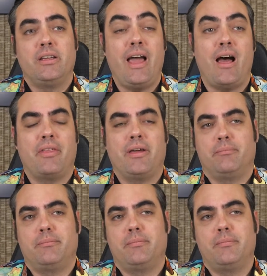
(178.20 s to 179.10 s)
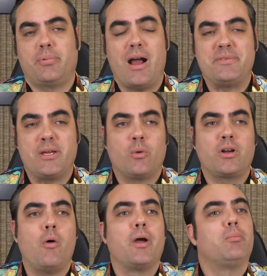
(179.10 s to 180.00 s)
yeah, they perhaps they
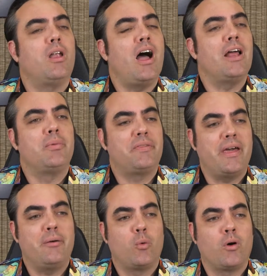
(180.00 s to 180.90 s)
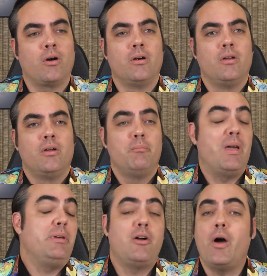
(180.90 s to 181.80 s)
weren't going blind, but they were
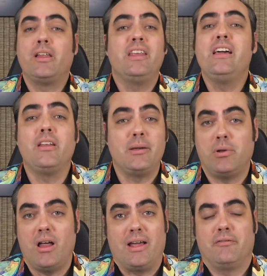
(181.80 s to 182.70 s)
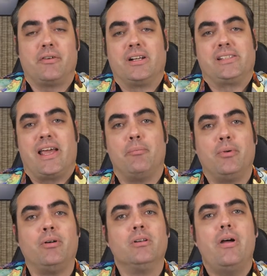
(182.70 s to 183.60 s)
maybe going legally blind, for
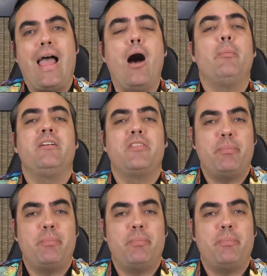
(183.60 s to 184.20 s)
example. How many of